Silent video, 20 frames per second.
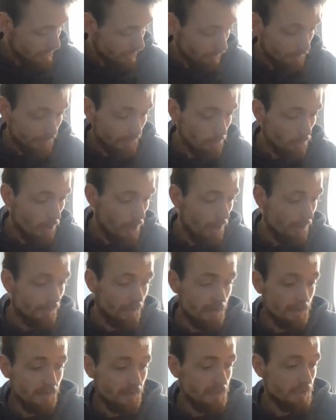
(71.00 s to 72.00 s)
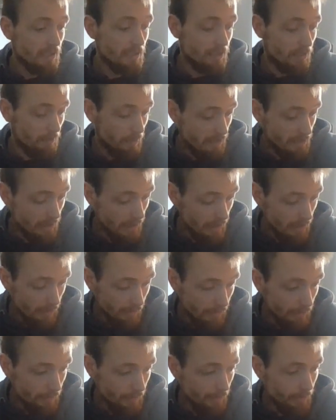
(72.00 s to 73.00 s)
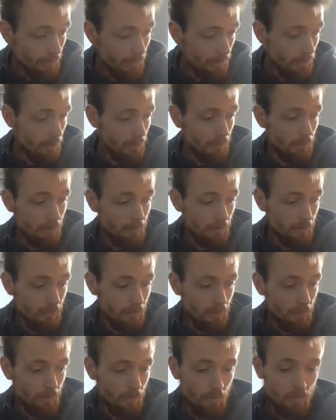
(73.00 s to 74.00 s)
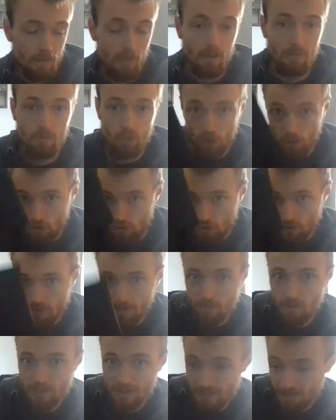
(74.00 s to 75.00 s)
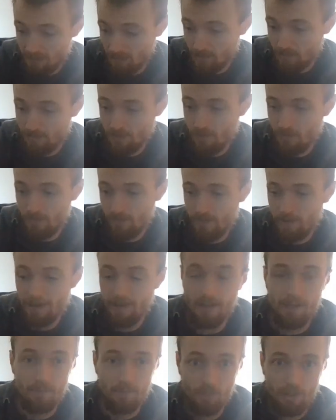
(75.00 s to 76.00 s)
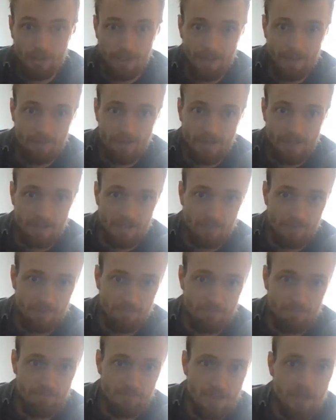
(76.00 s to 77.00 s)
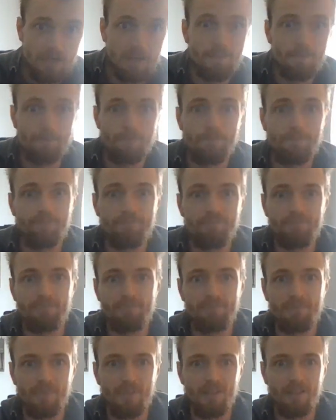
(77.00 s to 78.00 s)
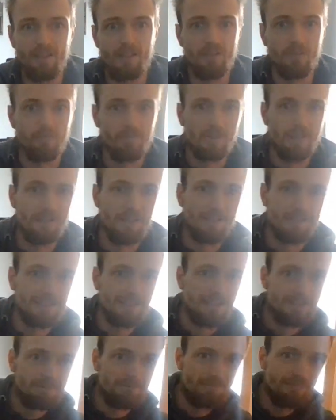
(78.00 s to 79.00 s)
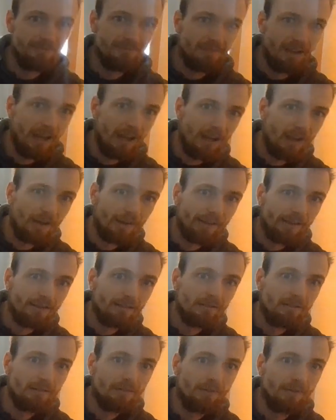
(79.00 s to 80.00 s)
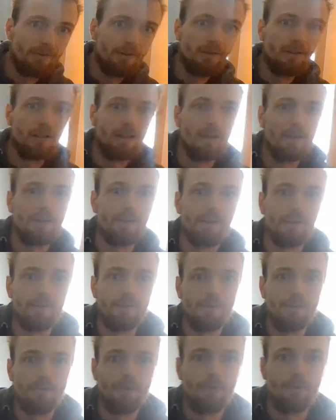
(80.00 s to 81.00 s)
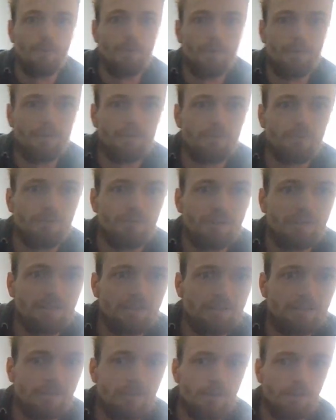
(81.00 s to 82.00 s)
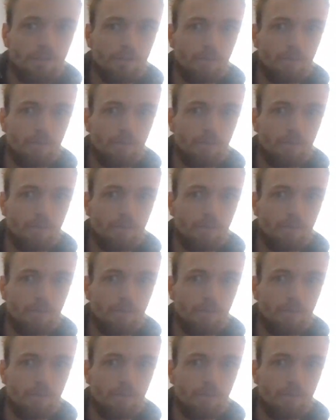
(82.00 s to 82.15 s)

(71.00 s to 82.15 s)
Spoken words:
something what I think is a fantastic piece of kit. Right, I'm not going to show you this one because this one's filthy and I'm not going to get my hands in muck. I don't really like this lighting, so no, I